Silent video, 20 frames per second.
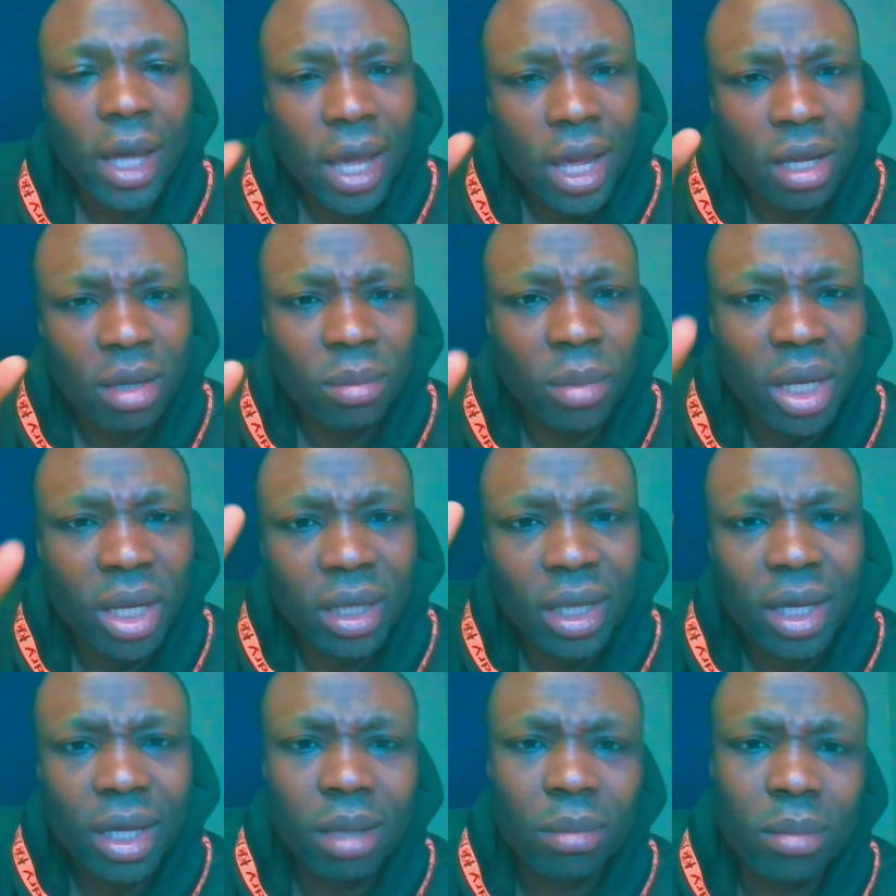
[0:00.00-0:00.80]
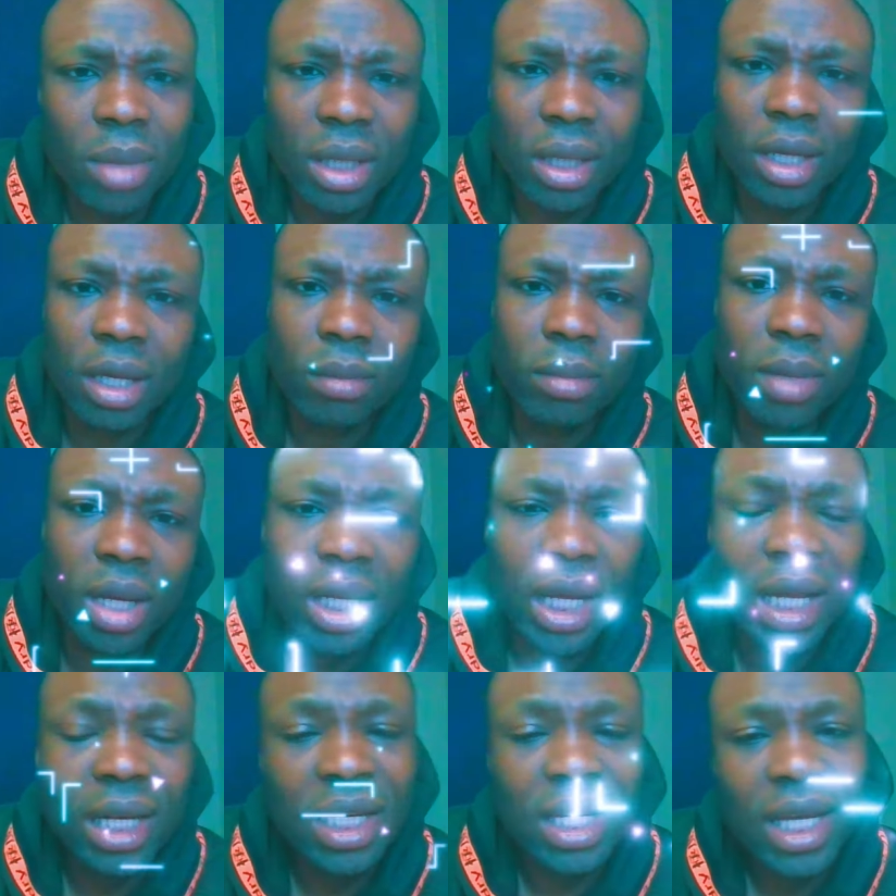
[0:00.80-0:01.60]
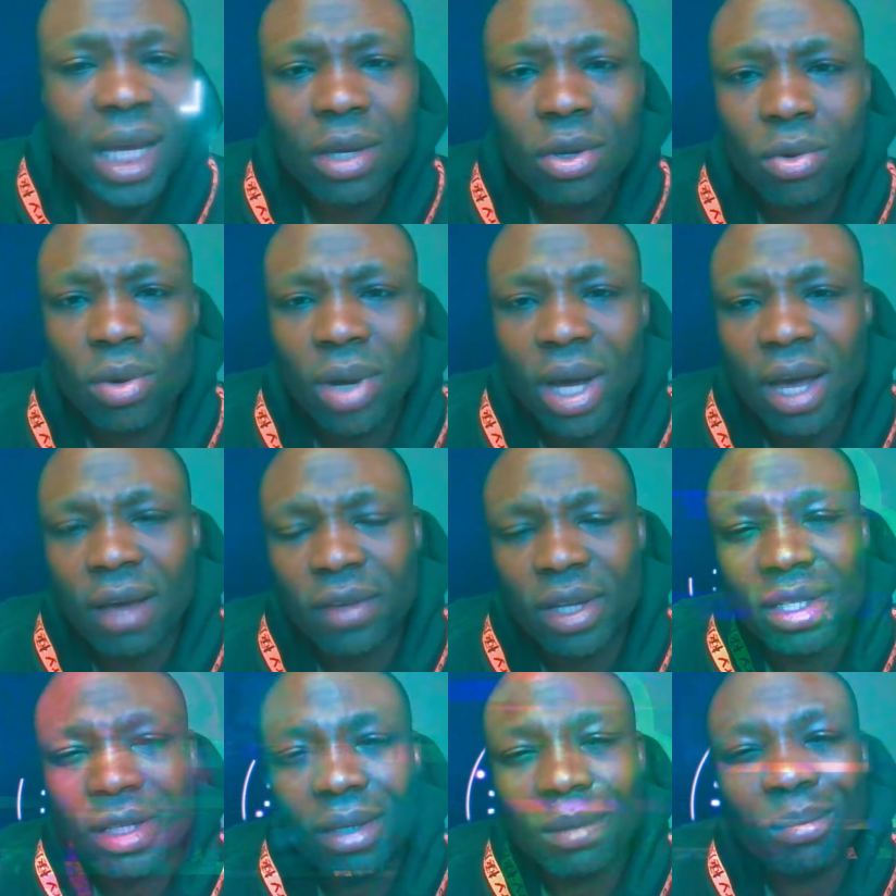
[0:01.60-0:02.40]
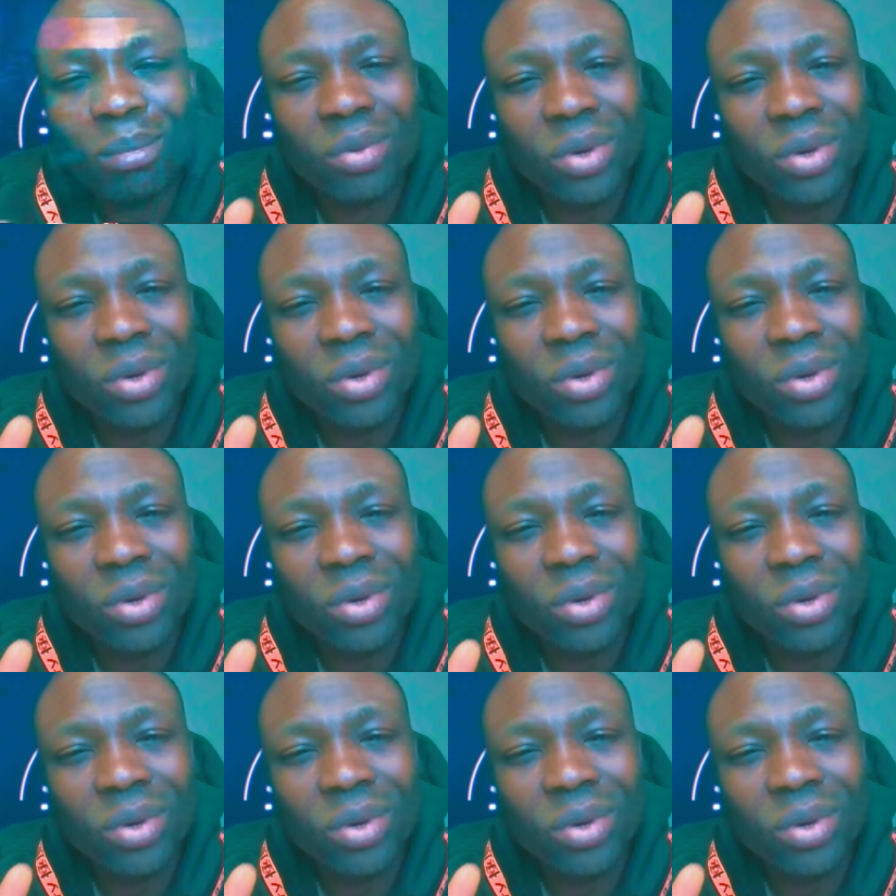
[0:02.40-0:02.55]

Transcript: Amen, amen, amen. And there you have it.